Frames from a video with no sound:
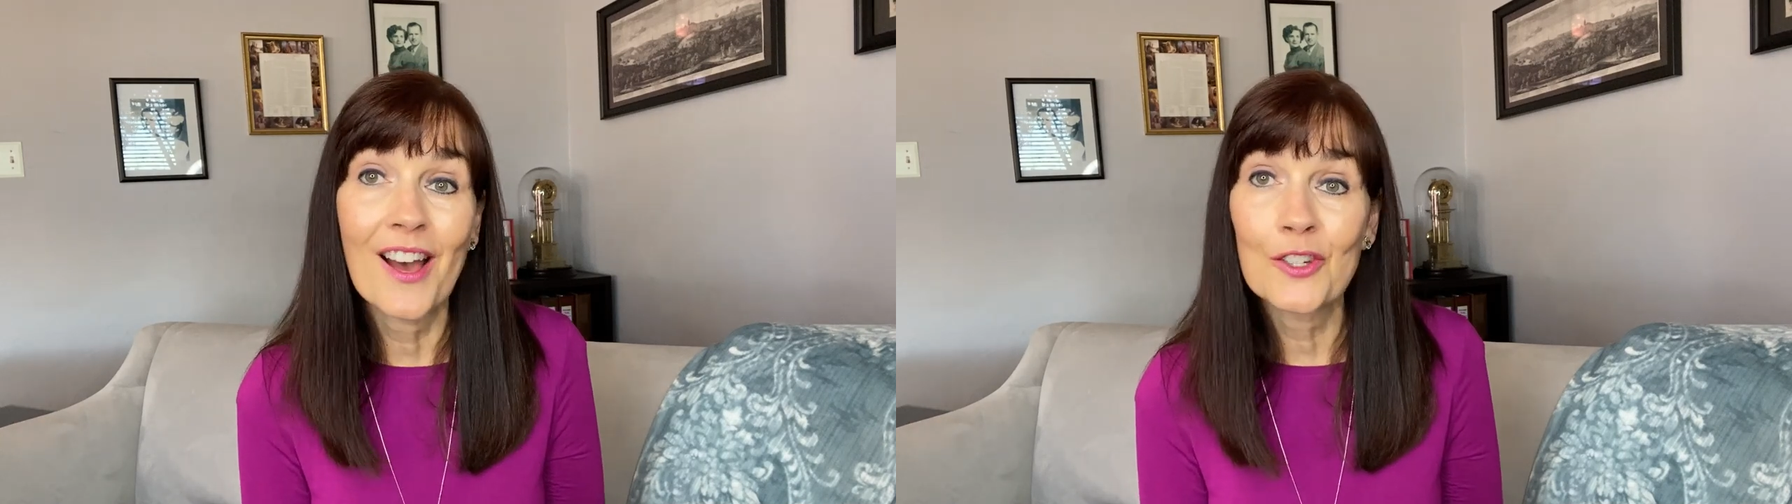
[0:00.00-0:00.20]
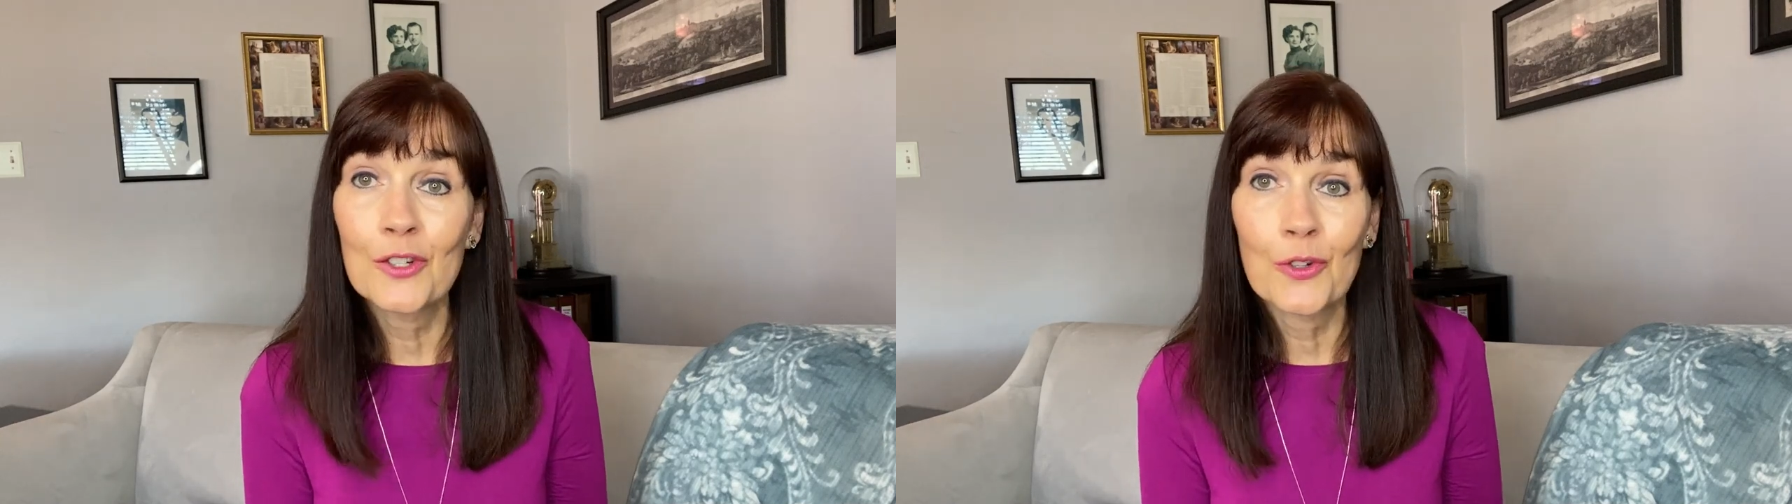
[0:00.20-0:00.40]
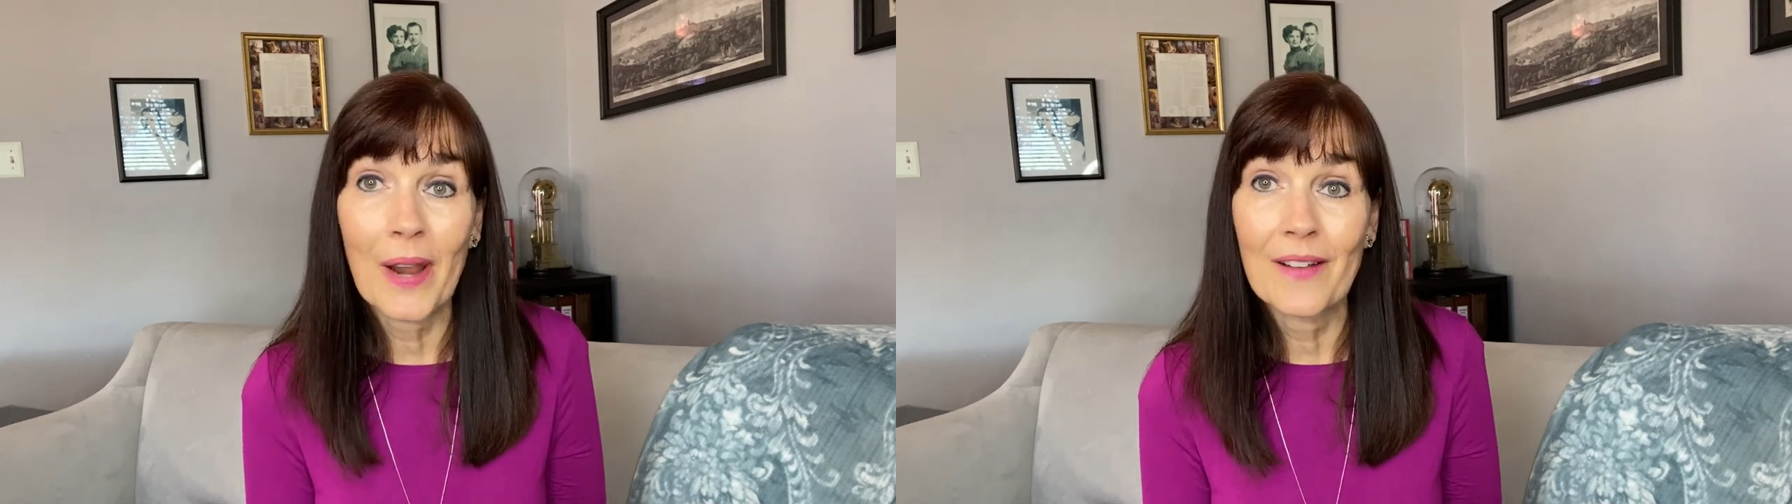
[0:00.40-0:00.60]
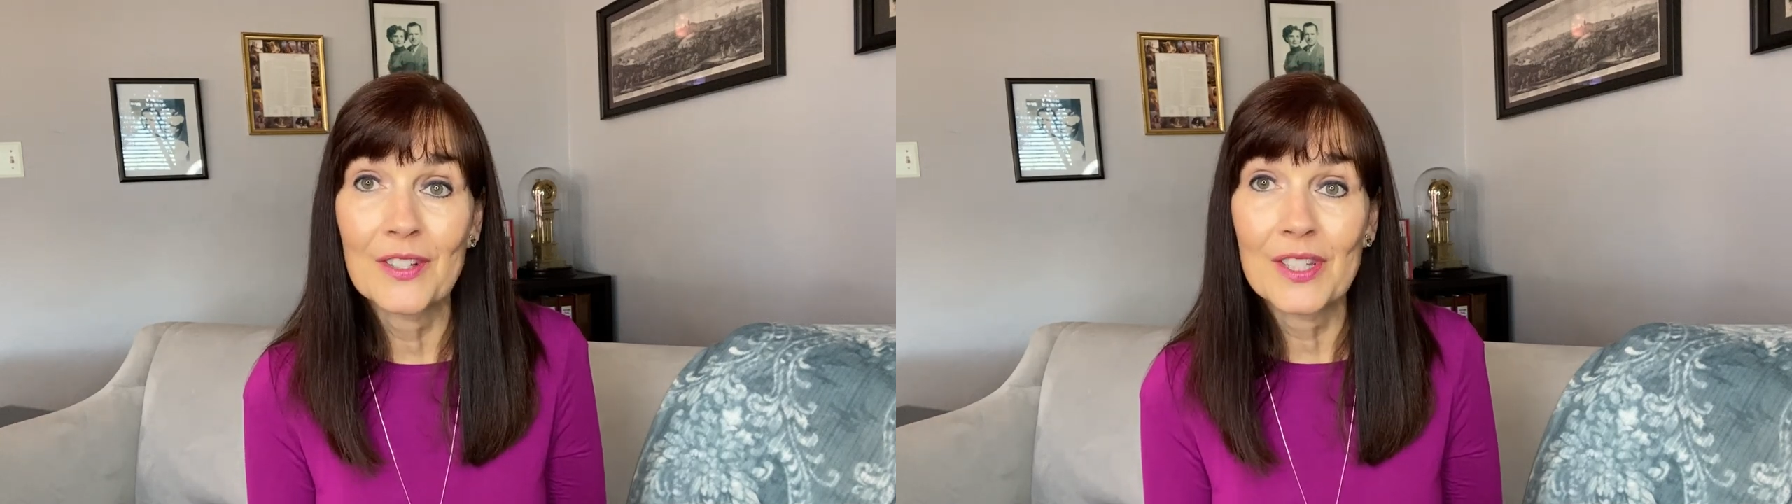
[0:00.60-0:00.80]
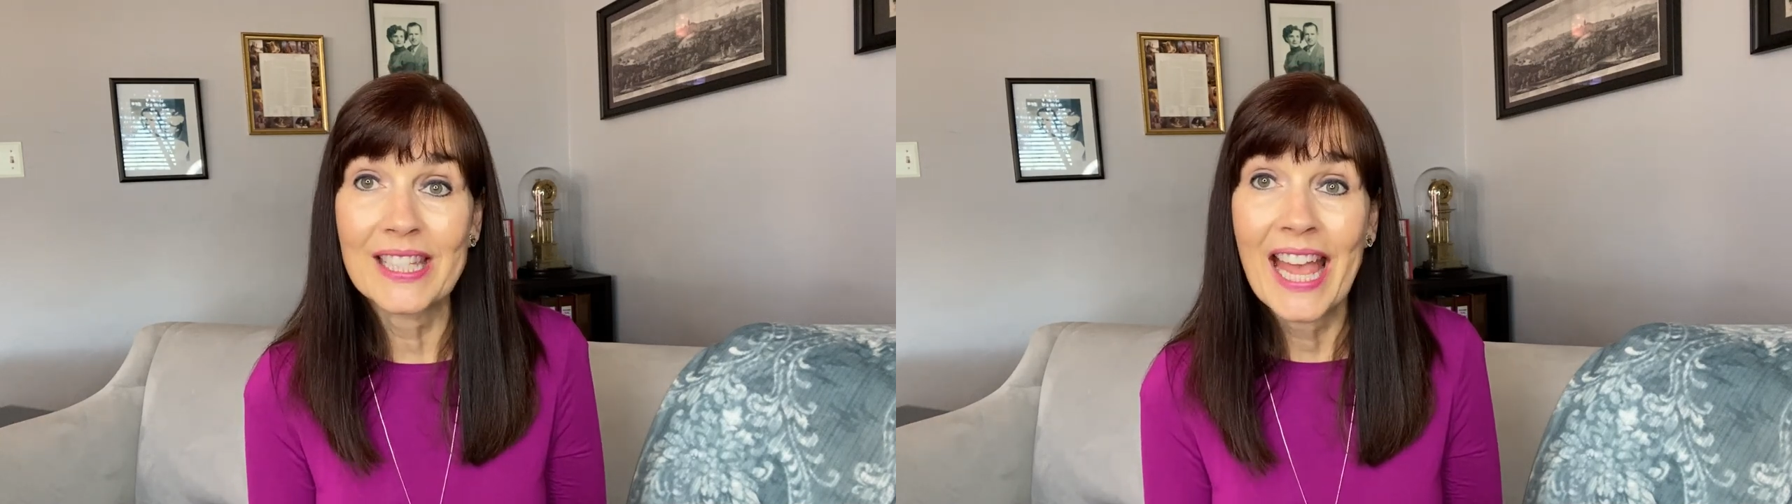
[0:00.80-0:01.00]
Otter
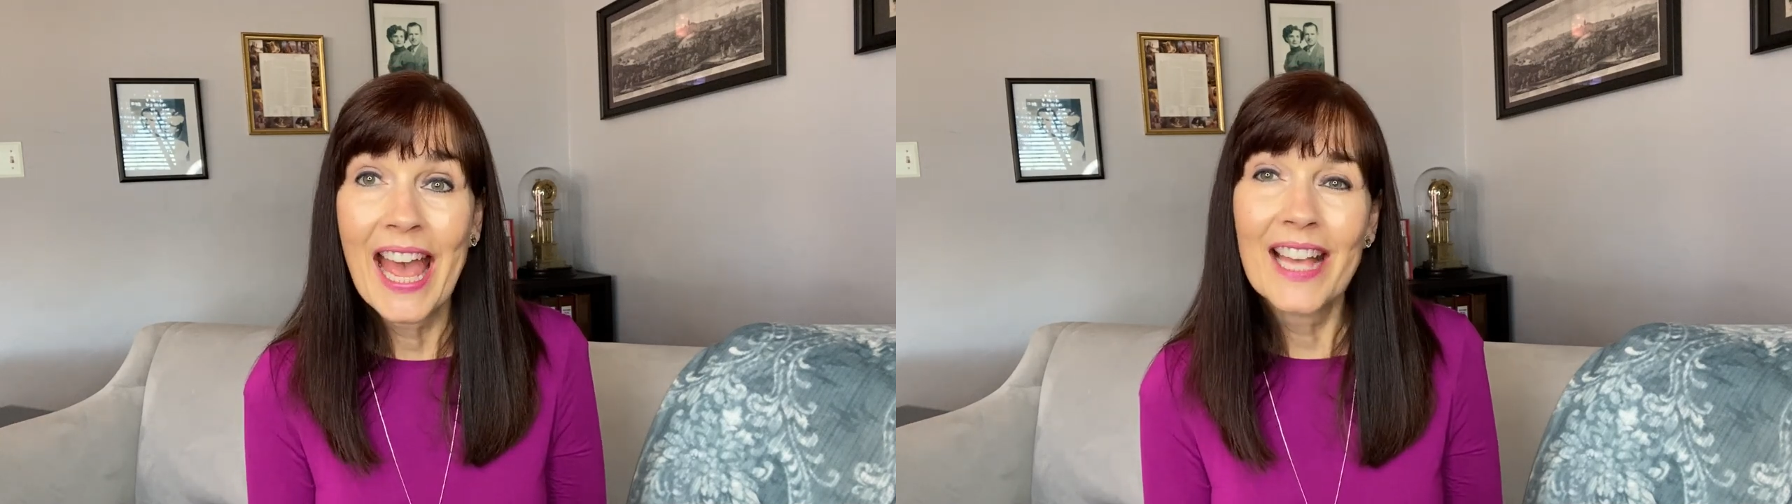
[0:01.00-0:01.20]
Travels